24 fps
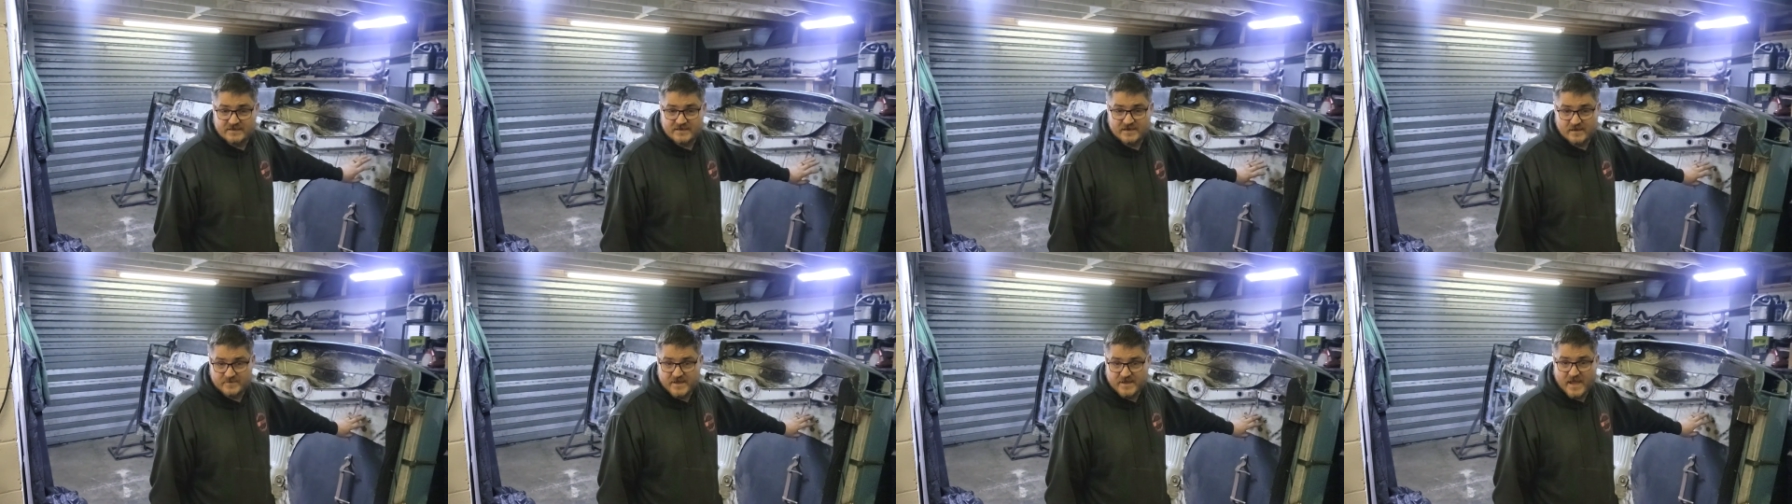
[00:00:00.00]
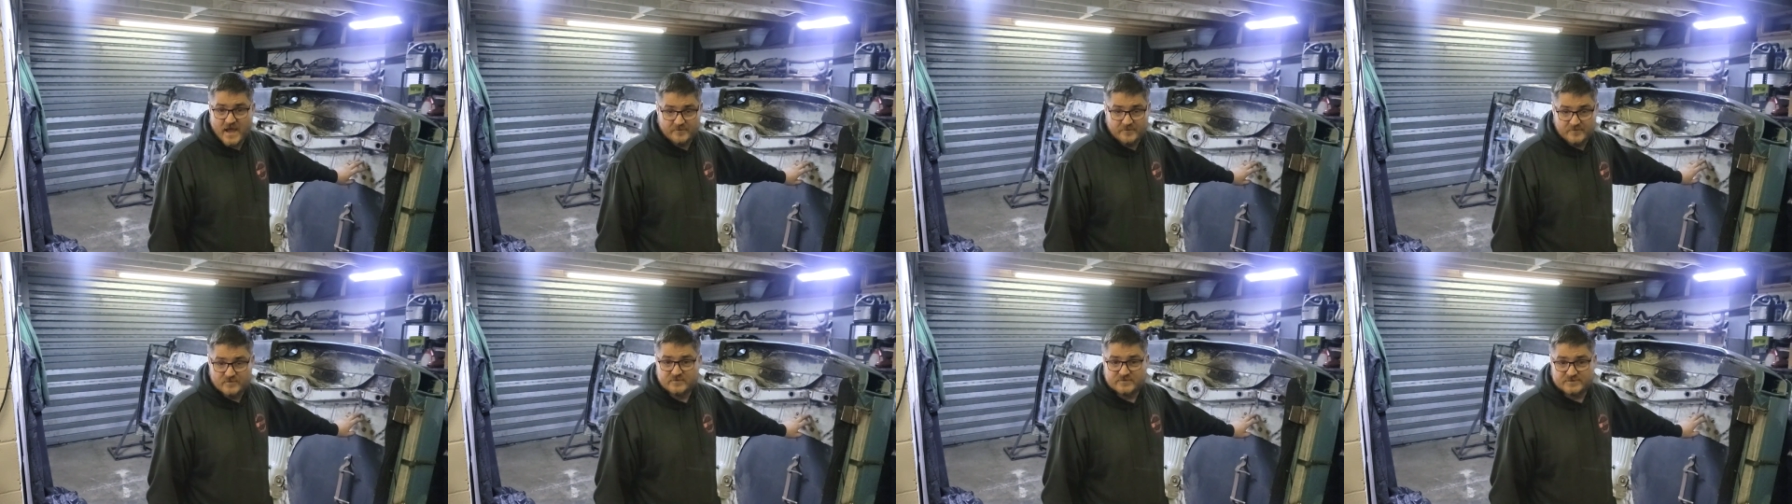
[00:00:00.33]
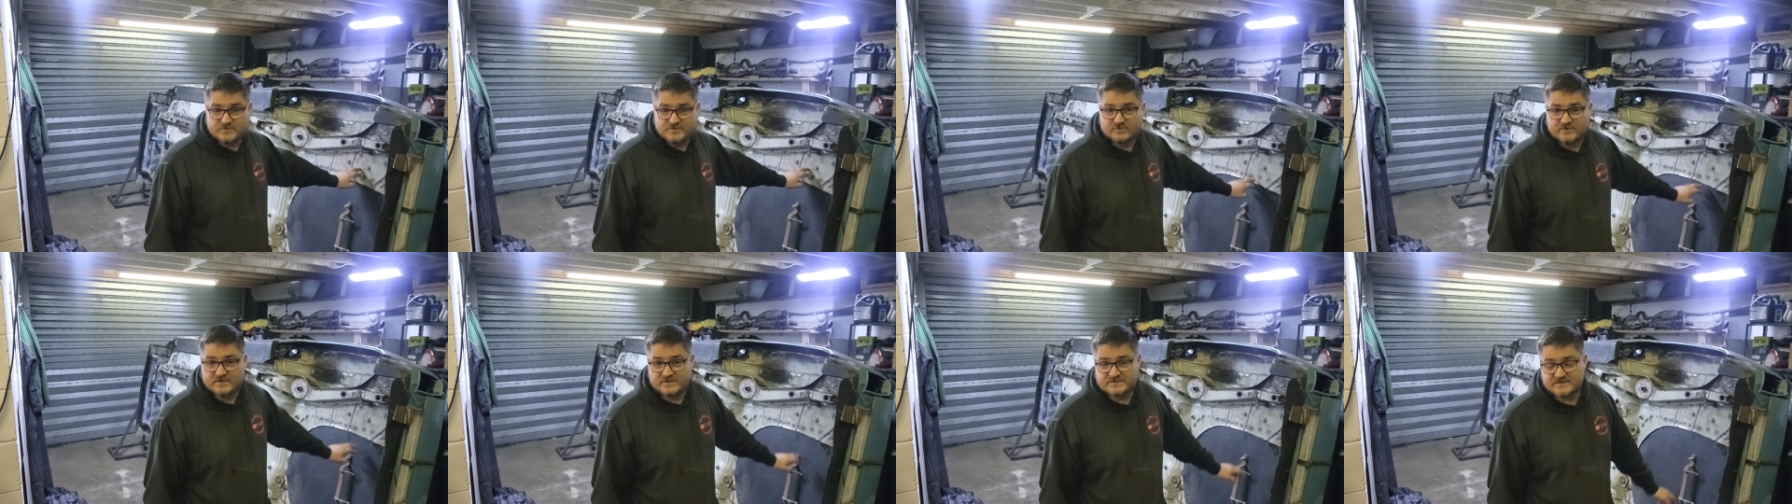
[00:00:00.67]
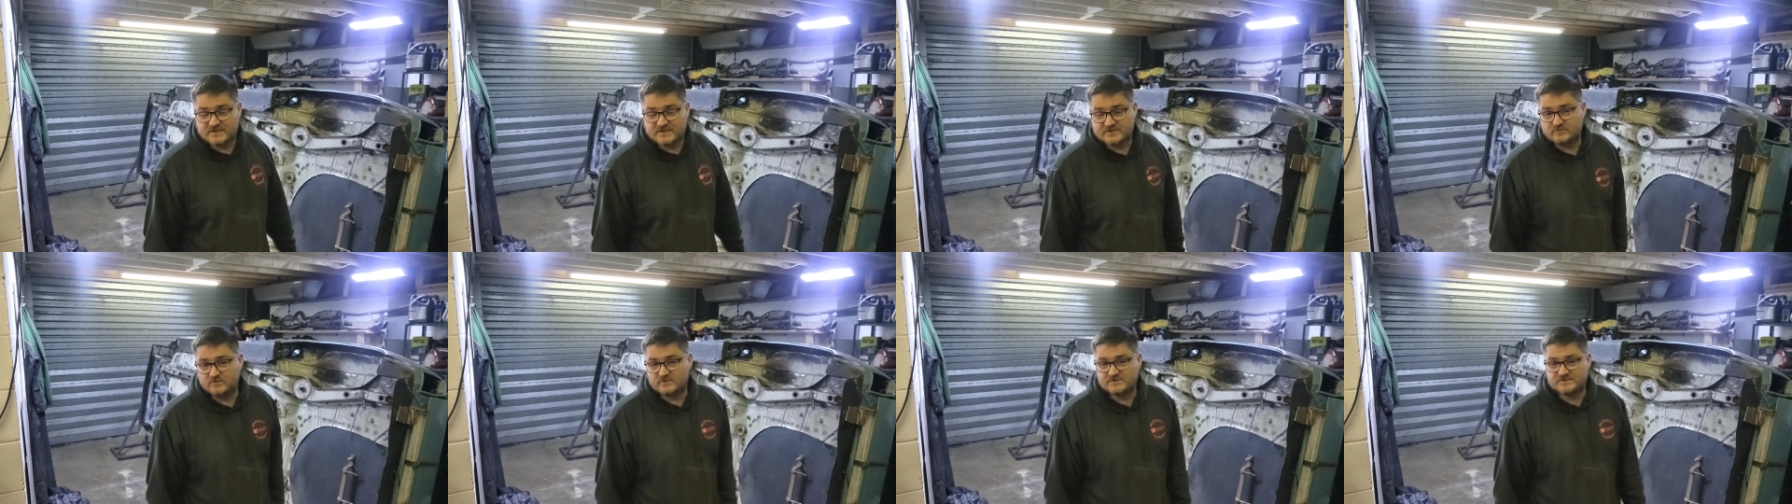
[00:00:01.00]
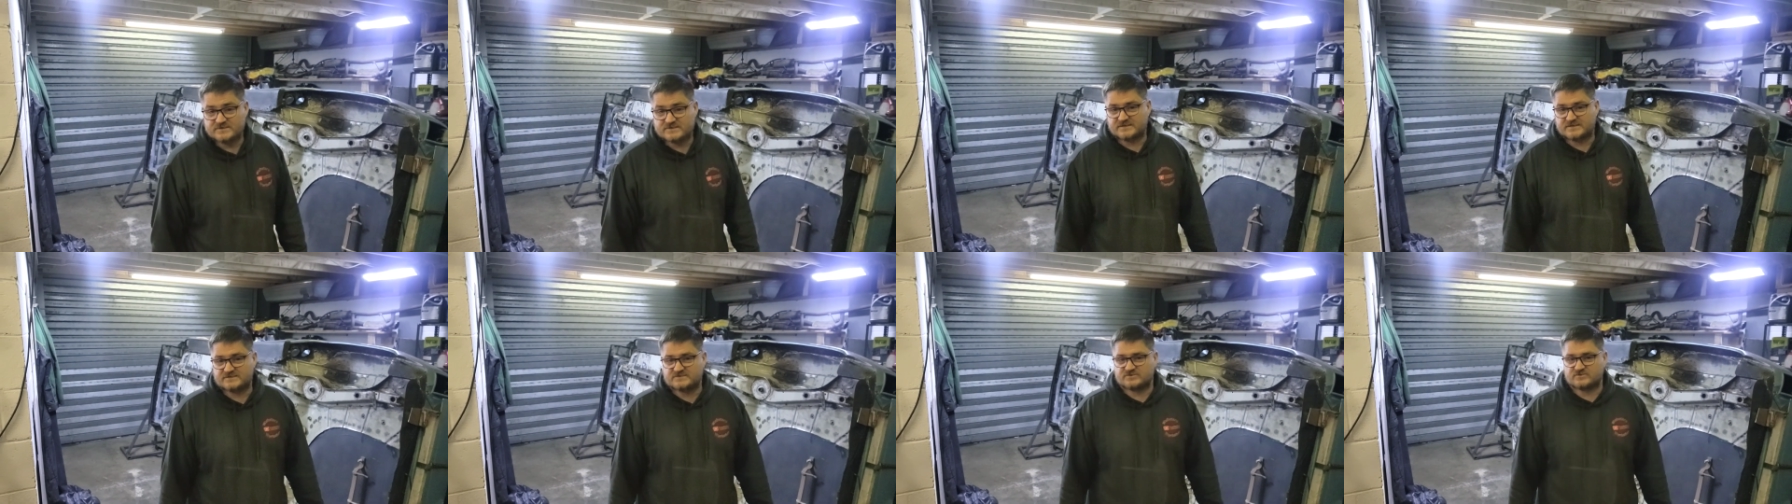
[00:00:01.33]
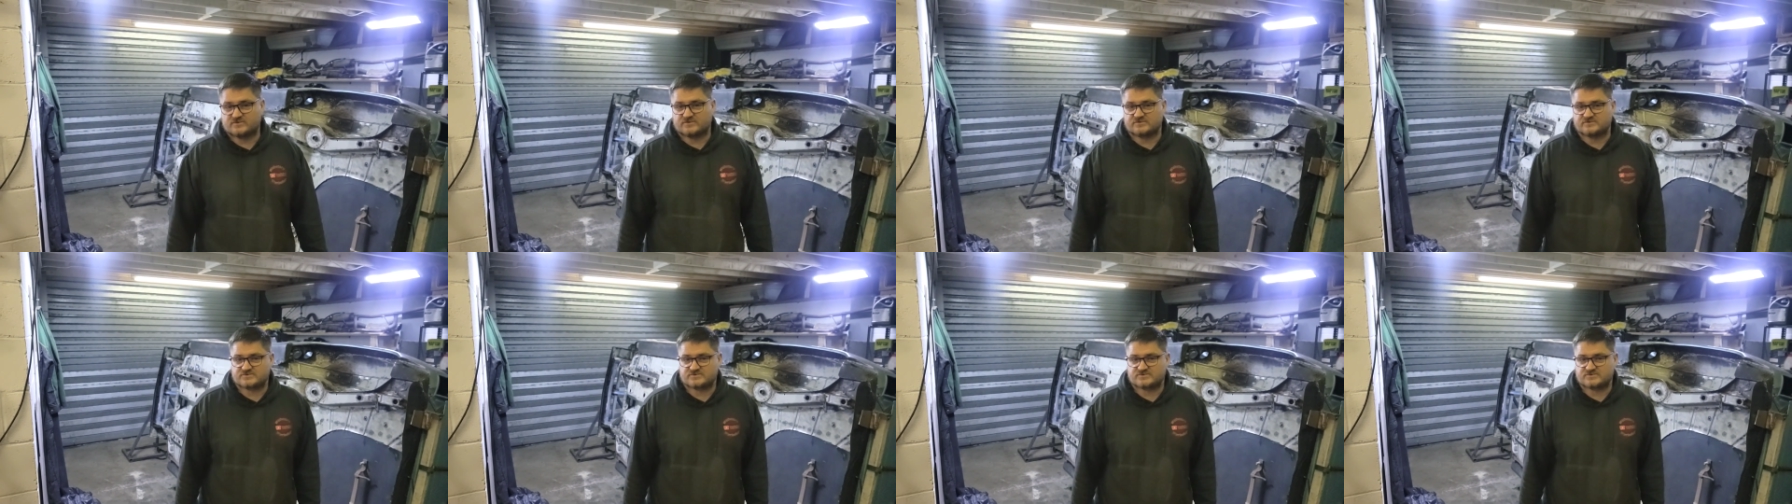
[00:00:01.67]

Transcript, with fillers: I'll be happy with the underside once that's done.